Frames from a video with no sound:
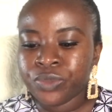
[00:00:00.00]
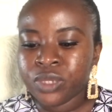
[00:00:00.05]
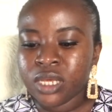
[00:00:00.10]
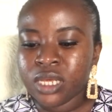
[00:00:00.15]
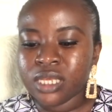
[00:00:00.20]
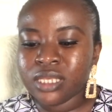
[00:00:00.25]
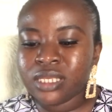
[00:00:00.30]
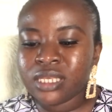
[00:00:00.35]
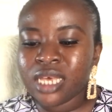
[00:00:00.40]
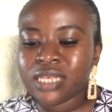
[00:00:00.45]

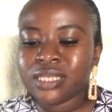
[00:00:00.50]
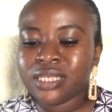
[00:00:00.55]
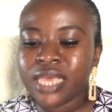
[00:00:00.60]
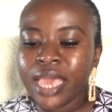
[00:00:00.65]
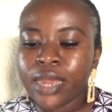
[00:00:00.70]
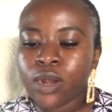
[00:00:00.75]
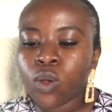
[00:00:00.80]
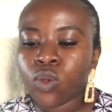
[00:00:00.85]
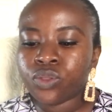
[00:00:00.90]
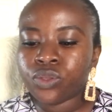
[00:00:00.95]
He says,
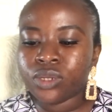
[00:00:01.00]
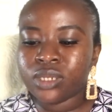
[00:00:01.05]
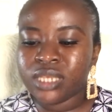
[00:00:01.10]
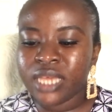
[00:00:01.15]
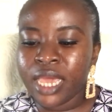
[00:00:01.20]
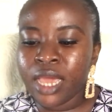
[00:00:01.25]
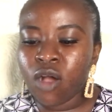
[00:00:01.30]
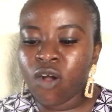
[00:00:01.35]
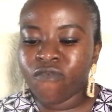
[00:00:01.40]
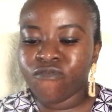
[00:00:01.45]
yet on the
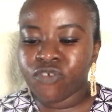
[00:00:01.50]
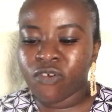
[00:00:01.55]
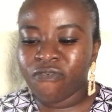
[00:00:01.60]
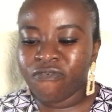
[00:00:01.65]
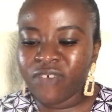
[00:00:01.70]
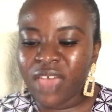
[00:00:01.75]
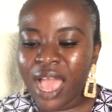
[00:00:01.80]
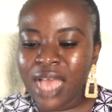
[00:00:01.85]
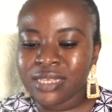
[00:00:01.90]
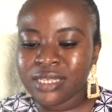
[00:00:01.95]
day of your
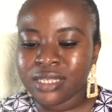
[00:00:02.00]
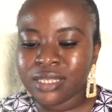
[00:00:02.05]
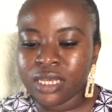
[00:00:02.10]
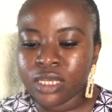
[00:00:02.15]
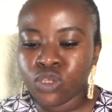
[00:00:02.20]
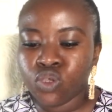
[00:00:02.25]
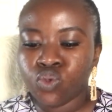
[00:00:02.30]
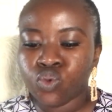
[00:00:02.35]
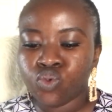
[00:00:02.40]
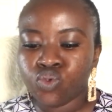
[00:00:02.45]

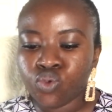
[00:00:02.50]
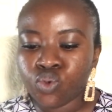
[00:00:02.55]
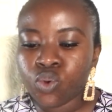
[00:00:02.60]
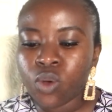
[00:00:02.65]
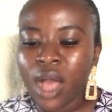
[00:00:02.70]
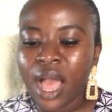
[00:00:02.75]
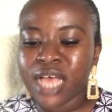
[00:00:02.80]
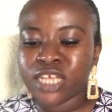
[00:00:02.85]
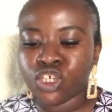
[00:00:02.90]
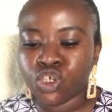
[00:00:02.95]
fasting, you do
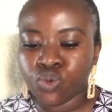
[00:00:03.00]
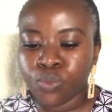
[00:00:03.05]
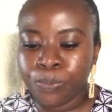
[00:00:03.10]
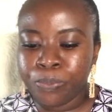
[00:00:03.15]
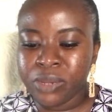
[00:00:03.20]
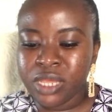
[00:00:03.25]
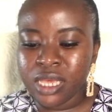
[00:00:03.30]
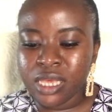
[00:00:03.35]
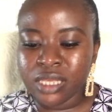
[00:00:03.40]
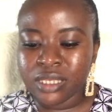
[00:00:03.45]
as you
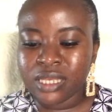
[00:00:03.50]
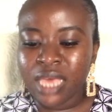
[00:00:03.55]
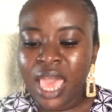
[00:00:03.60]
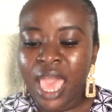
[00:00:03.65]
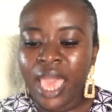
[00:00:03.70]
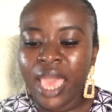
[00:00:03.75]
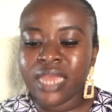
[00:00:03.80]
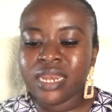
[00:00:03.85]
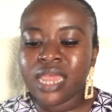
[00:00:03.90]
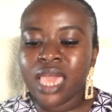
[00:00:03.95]
please
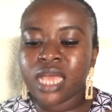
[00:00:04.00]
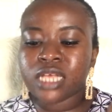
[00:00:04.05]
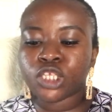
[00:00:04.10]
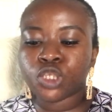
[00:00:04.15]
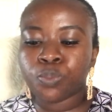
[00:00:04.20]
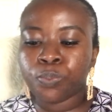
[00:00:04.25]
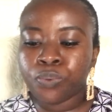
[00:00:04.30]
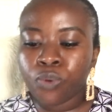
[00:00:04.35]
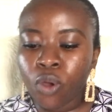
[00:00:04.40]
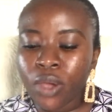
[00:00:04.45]
and
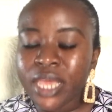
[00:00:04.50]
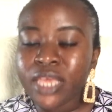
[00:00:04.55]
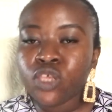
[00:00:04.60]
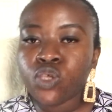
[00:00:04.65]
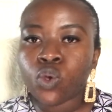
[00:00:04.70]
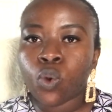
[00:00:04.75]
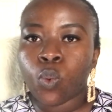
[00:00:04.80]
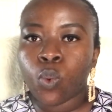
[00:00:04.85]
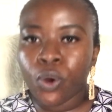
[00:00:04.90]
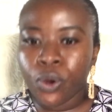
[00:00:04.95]
exploit
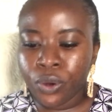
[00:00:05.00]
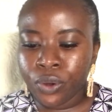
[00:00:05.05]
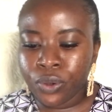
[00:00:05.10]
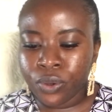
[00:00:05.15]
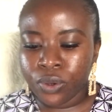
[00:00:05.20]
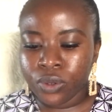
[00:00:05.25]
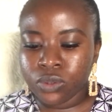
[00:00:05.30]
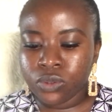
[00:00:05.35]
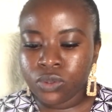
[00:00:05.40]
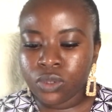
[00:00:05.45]
your
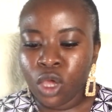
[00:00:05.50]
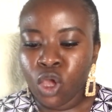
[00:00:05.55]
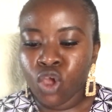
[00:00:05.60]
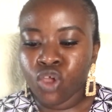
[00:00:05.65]
workers.